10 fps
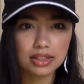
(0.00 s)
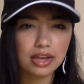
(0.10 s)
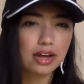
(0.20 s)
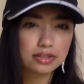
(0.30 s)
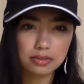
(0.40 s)
They
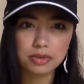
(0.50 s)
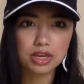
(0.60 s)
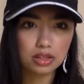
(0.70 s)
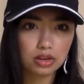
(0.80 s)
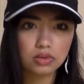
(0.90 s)
had to be
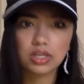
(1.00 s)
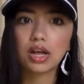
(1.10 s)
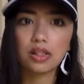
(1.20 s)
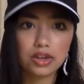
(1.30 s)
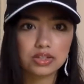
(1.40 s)
in the
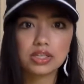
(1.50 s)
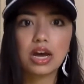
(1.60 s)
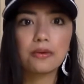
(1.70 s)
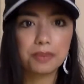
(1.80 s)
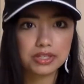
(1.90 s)
hotel, lights
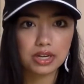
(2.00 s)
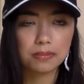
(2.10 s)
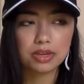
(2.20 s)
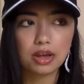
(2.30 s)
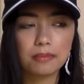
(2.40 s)
out, by ten
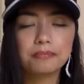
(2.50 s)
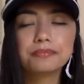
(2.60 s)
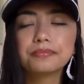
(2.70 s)
p m